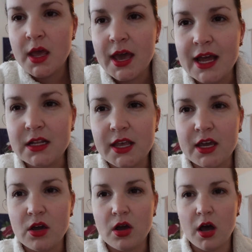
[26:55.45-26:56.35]
and
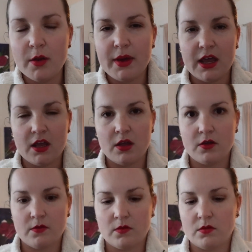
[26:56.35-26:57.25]
like on my
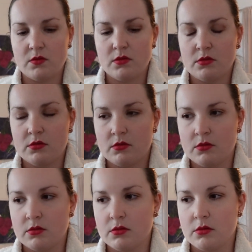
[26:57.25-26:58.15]

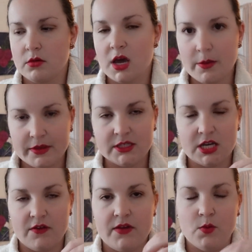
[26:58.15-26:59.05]
cup and
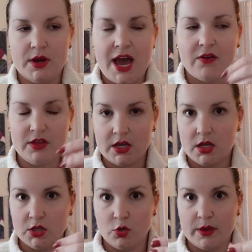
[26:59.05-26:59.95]
stuff, it would have like a little